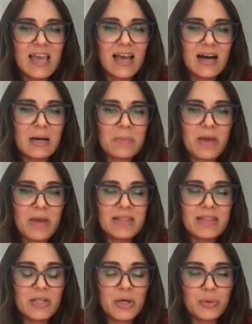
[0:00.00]
And
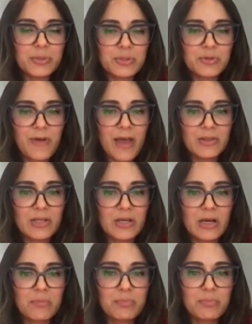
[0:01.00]
then they also found
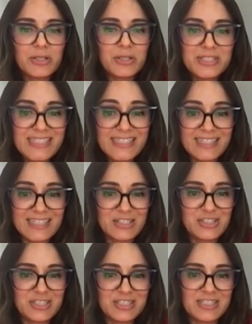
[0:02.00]
the Blottia
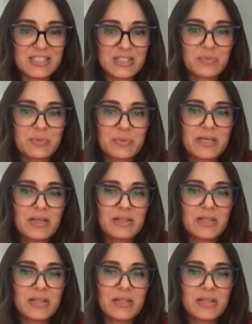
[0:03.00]
genus to be